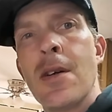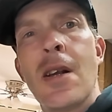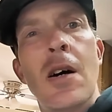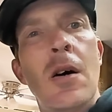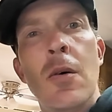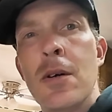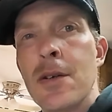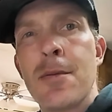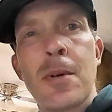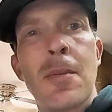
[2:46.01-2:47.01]
No,
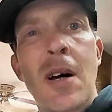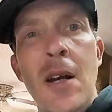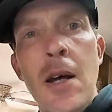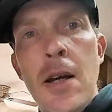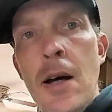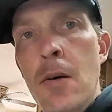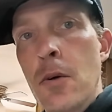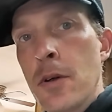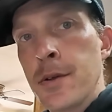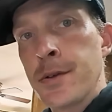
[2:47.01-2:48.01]
it's been about 8
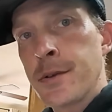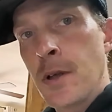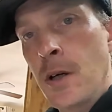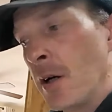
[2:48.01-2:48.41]
hours.